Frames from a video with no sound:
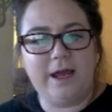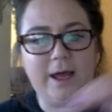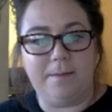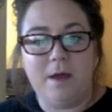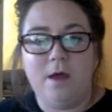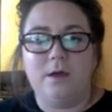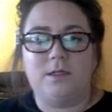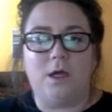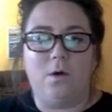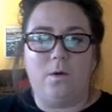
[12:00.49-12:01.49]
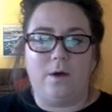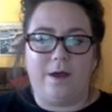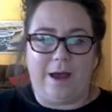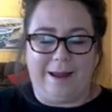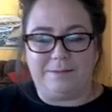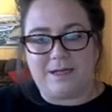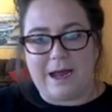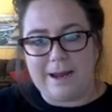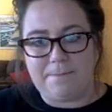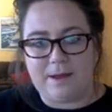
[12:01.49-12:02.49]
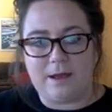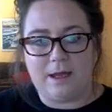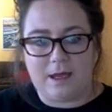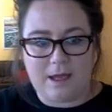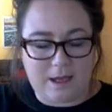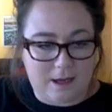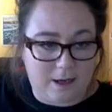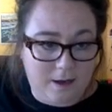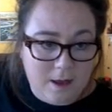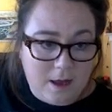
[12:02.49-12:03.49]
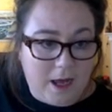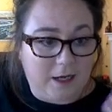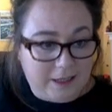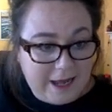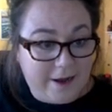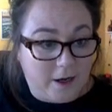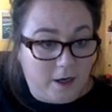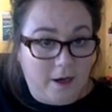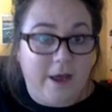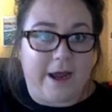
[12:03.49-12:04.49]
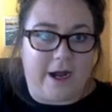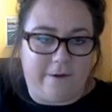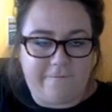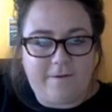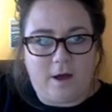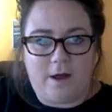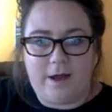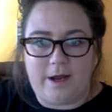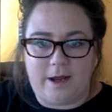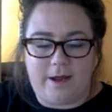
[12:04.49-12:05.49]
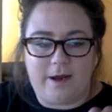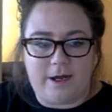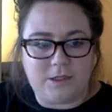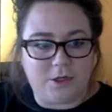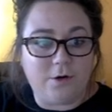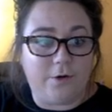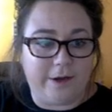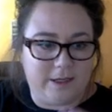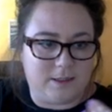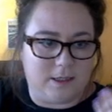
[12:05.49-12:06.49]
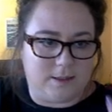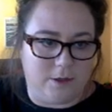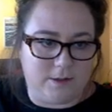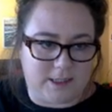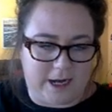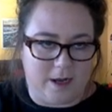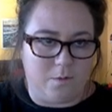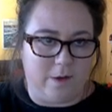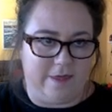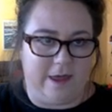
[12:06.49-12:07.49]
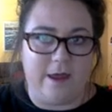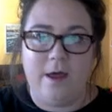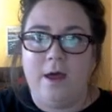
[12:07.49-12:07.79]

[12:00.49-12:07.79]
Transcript: M. So I'm typing in a letter and a font and a doodle is associated with it.